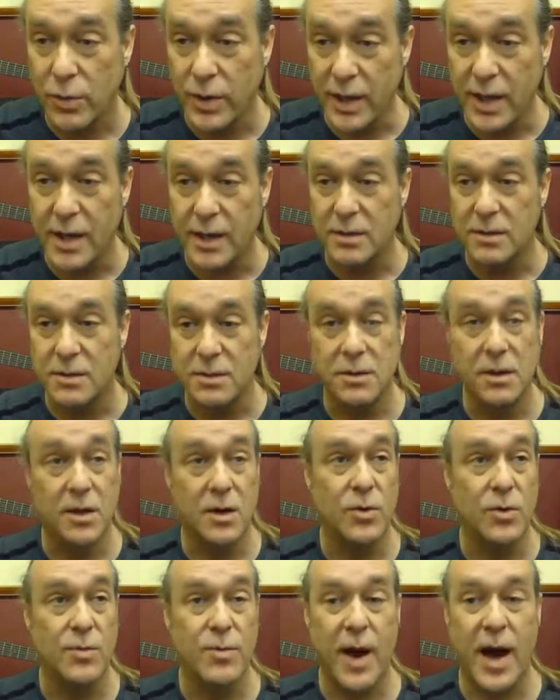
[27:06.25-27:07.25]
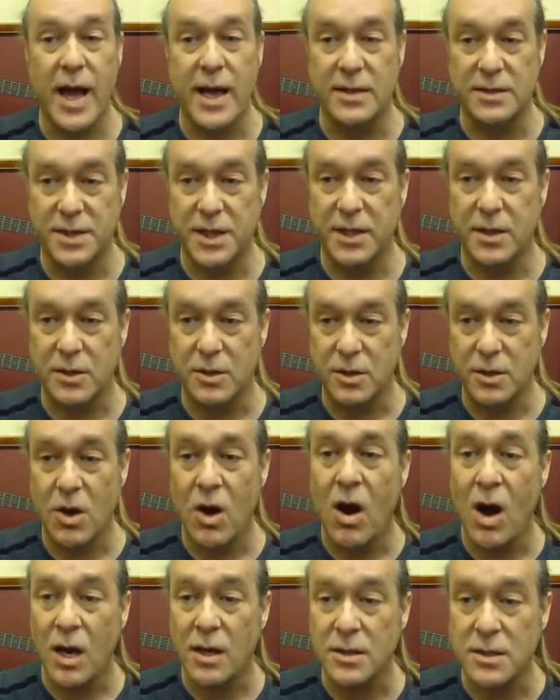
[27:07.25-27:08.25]
We get, you know, we buy at dealer
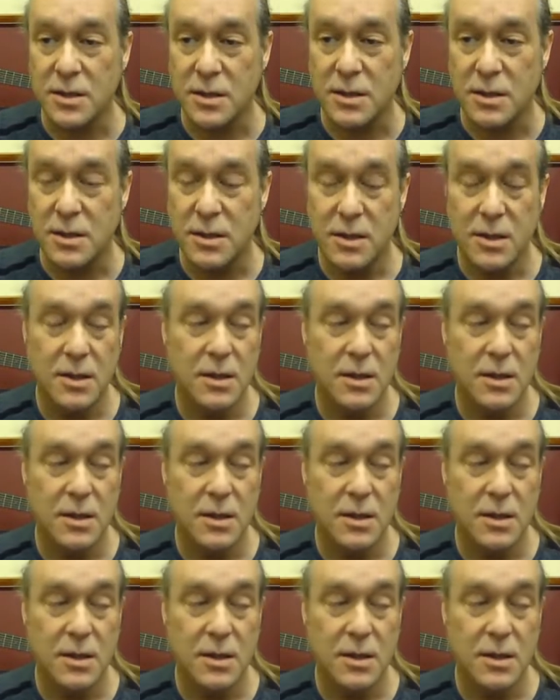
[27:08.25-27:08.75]
cost,